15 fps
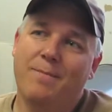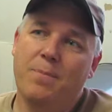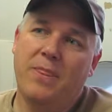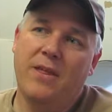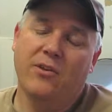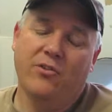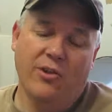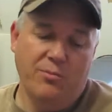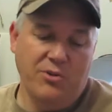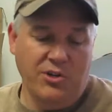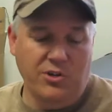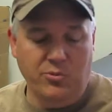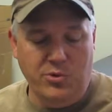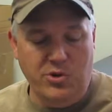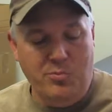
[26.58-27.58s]
the assumption
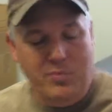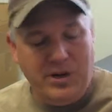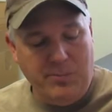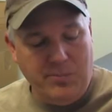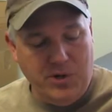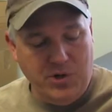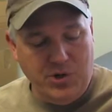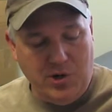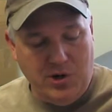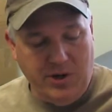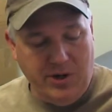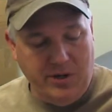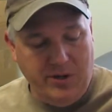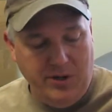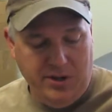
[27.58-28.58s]
is when you pick up
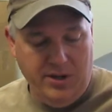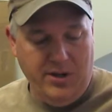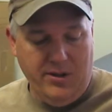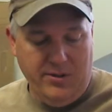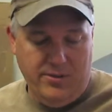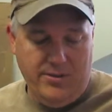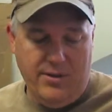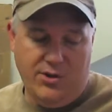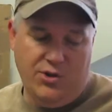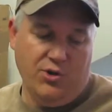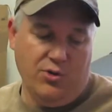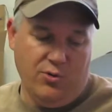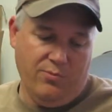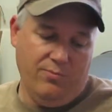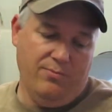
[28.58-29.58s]
Uncharted that
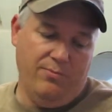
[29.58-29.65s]
you're